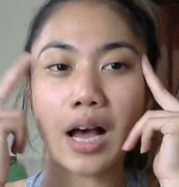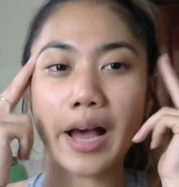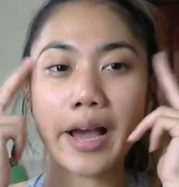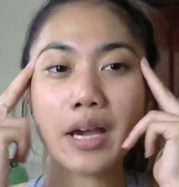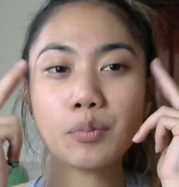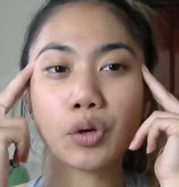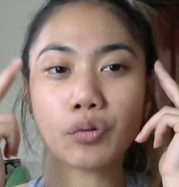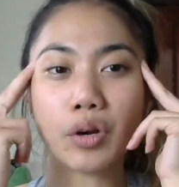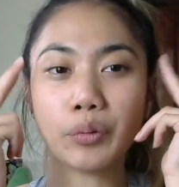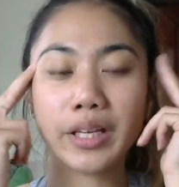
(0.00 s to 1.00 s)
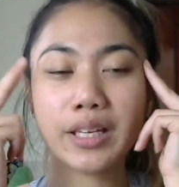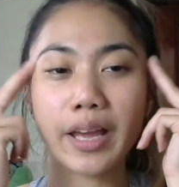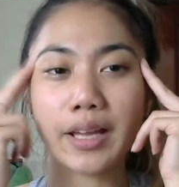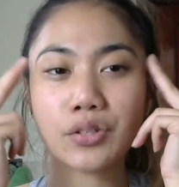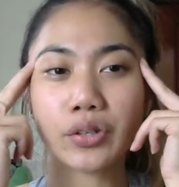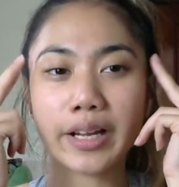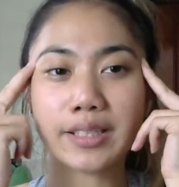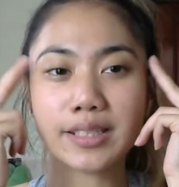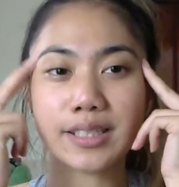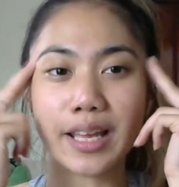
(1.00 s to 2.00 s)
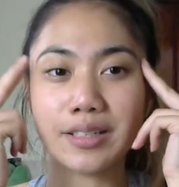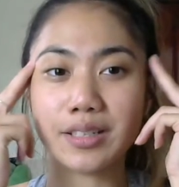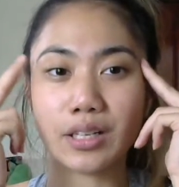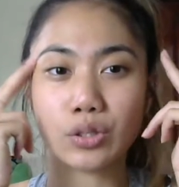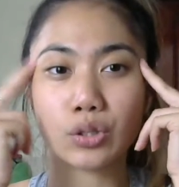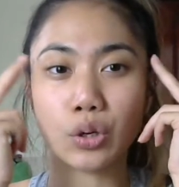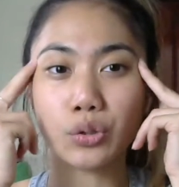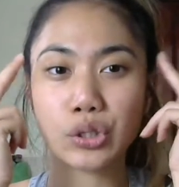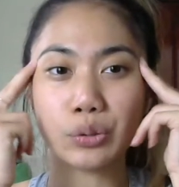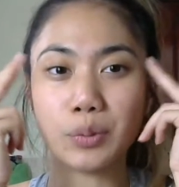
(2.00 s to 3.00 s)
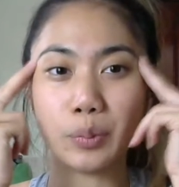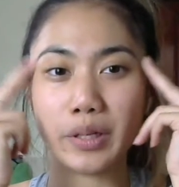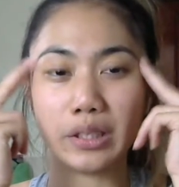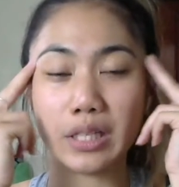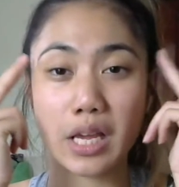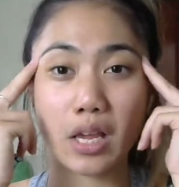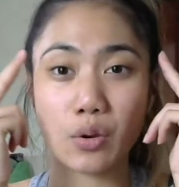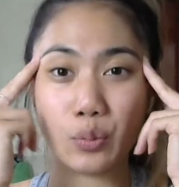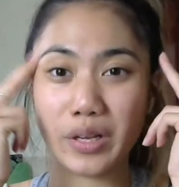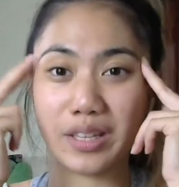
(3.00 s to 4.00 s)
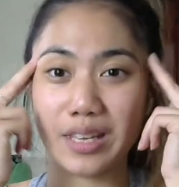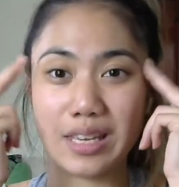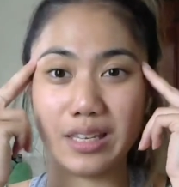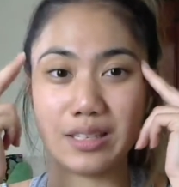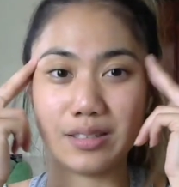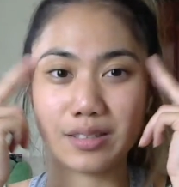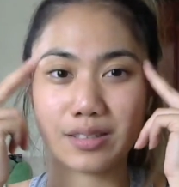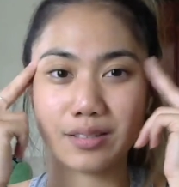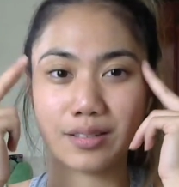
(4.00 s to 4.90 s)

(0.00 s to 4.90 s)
I am growing and transcending social mobility with ease,